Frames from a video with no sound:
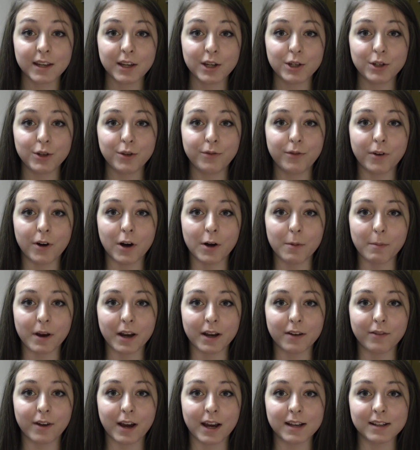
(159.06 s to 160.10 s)
Say you do follow my
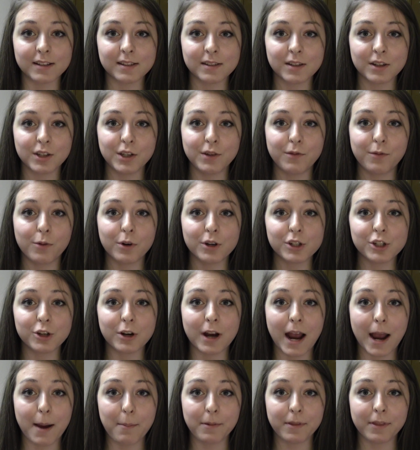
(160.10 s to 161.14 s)
advice. You force
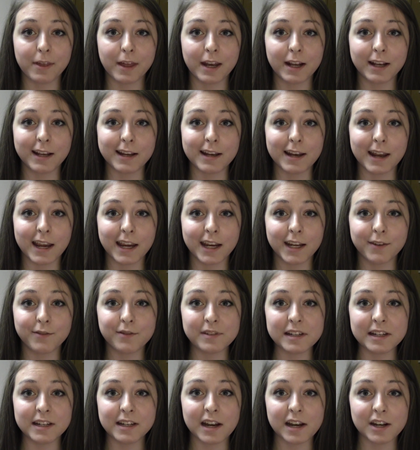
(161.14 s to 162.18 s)
your apathetic and negative
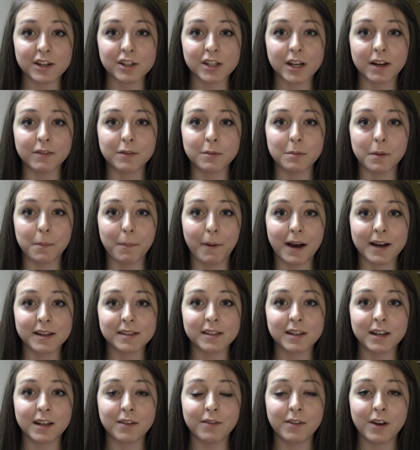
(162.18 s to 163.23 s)
teenage self to be
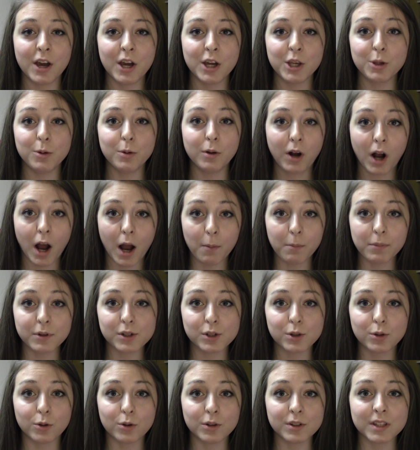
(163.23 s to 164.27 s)
positive. You
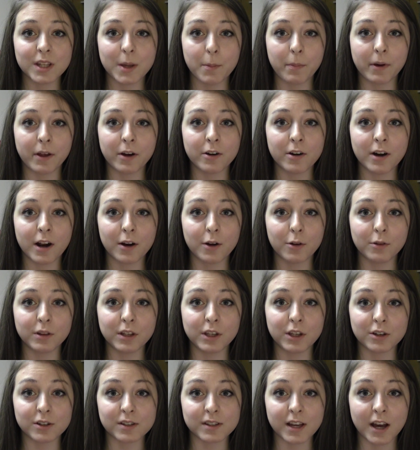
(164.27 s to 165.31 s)
accomplish goals that better not
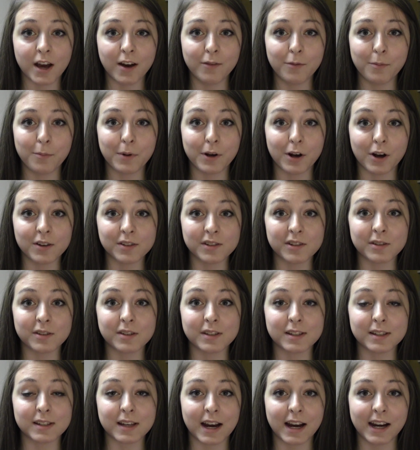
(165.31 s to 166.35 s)
only yourself, but also
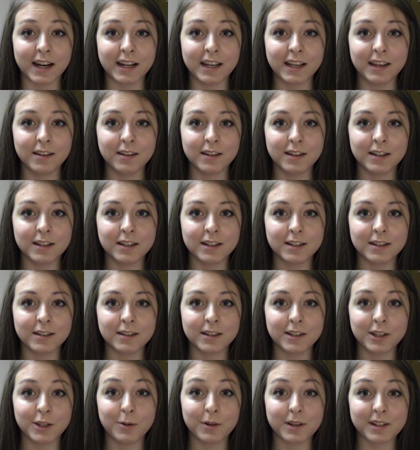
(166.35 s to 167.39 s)
society.
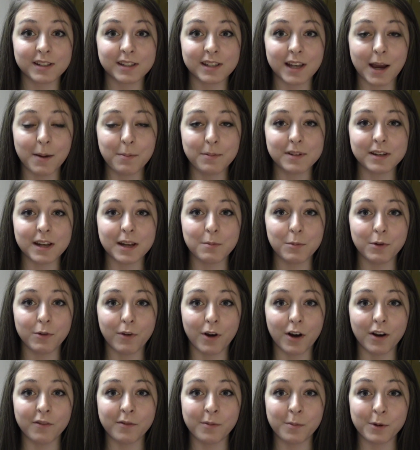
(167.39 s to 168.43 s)
You accept and move
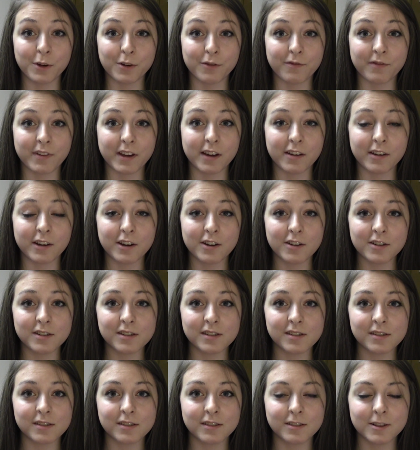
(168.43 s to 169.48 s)
on from your
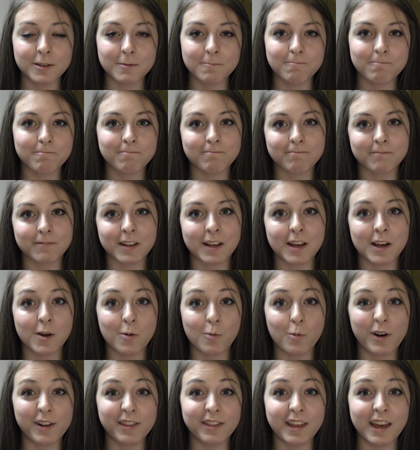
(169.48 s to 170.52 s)
failures
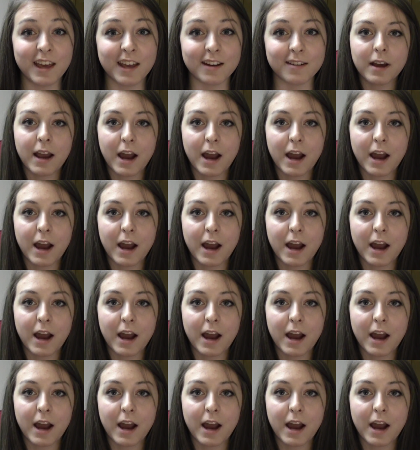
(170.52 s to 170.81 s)
what then?